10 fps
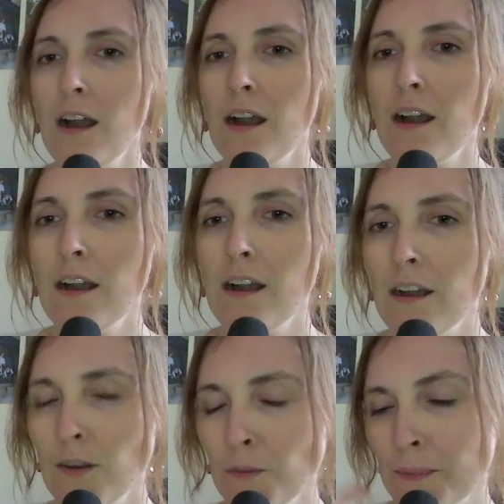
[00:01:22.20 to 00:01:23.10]
Oh my
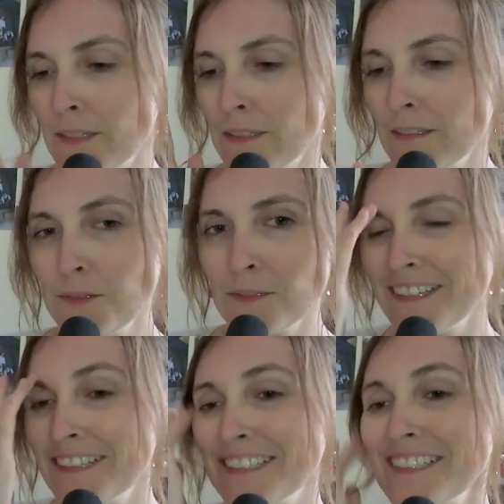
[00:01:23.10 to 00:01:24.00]
God, hold on.
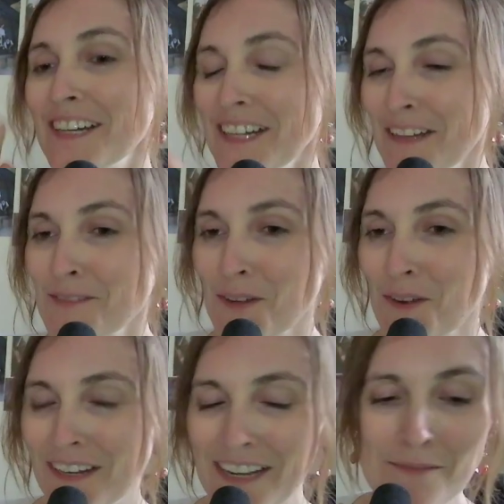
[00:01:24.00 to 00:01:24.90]
I'm
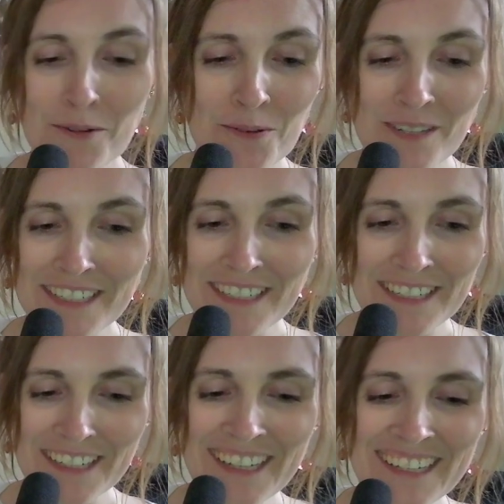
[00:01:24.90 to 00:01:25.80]
sorry, I'm already
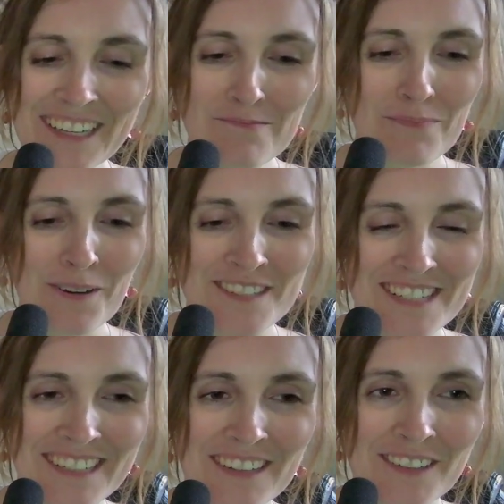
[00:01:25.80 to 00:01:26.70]

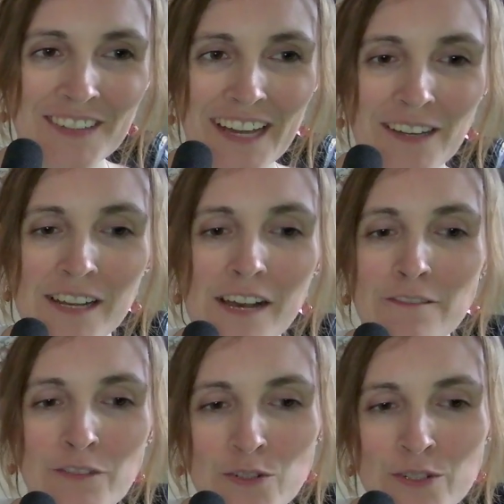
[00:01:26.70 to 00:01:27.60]
pausing. Okay,
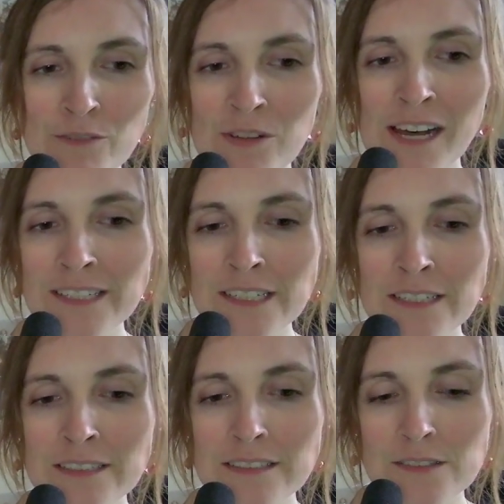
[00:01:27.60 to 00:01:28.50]
first of all, I
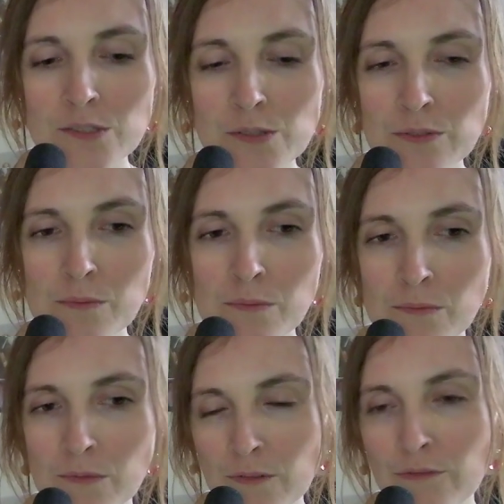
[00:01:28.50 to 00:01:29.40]
need
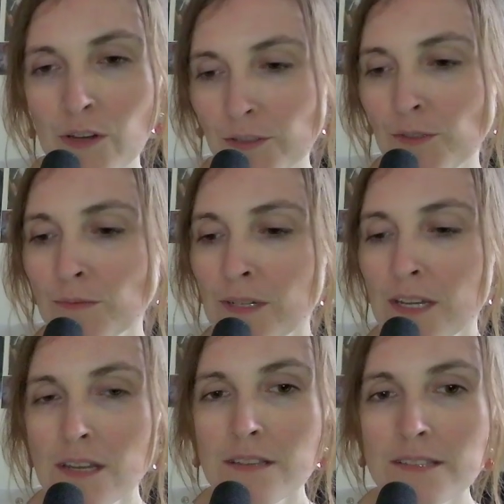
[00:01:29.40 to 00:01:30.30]
volume.
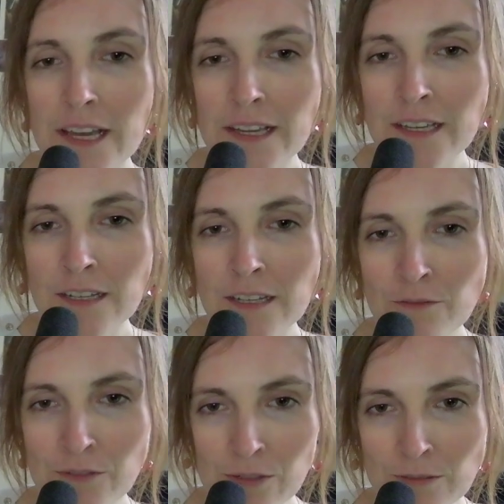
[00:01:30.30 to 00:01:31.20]
Second of
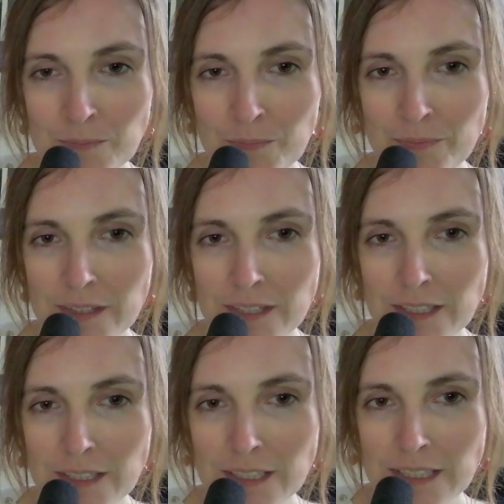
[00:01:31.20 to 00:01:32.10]
all,
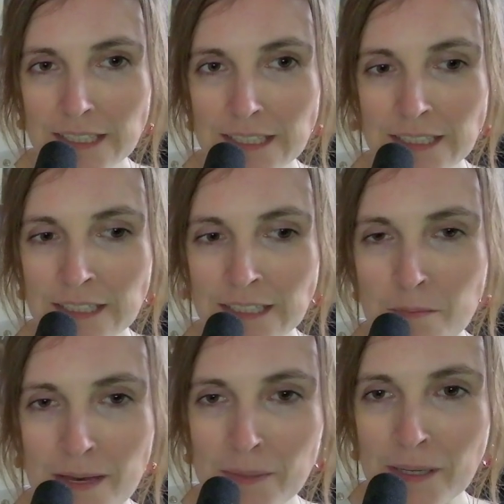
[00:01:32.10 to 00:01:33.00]
he
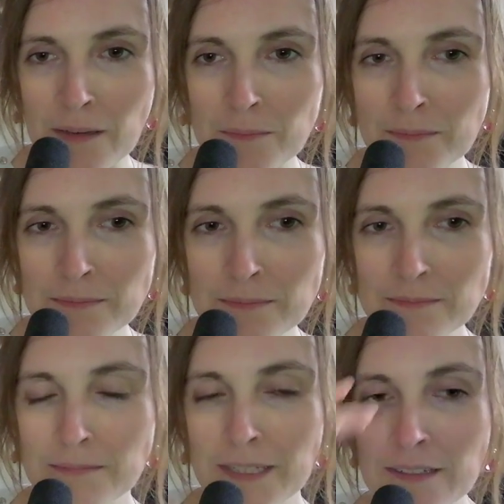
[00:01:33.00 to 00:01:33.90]
BamBam. My
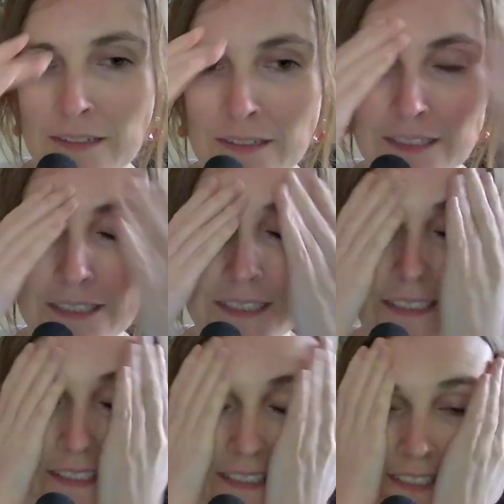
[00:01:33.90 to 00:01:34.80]
God, he
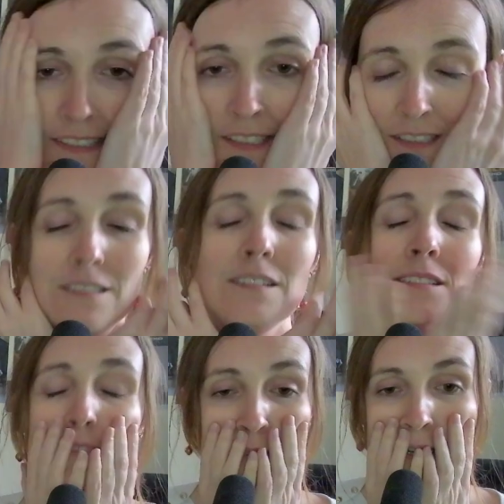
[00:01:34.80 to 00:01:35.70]
okay.